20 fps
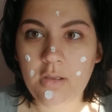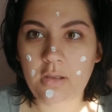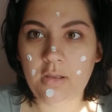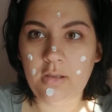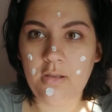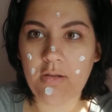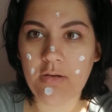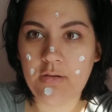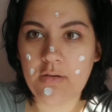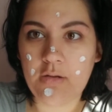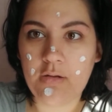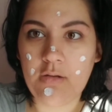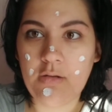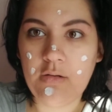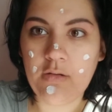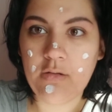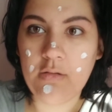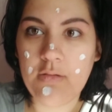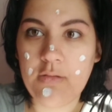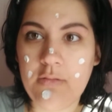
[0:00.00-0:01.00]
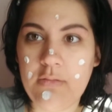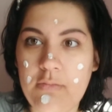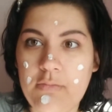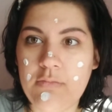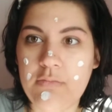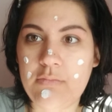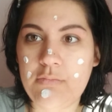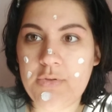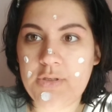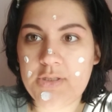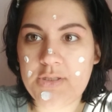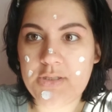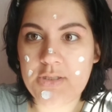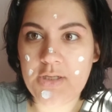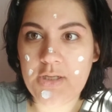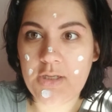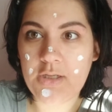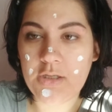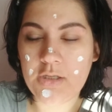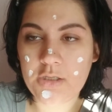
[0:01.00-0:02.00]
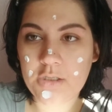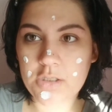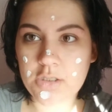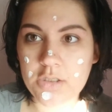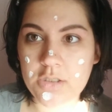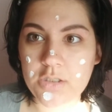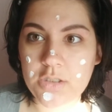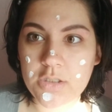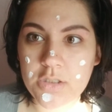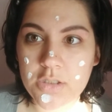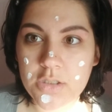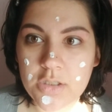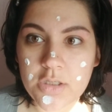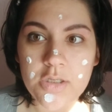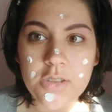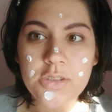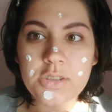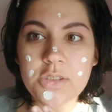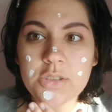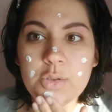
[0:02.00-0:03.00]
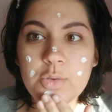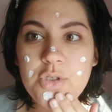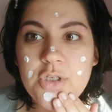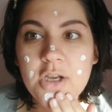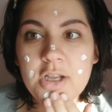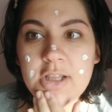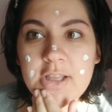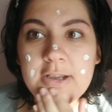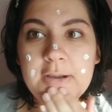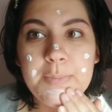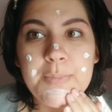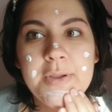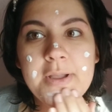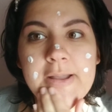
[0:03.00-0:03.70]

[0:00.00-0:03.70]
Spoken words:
And let's see. Scooch all up.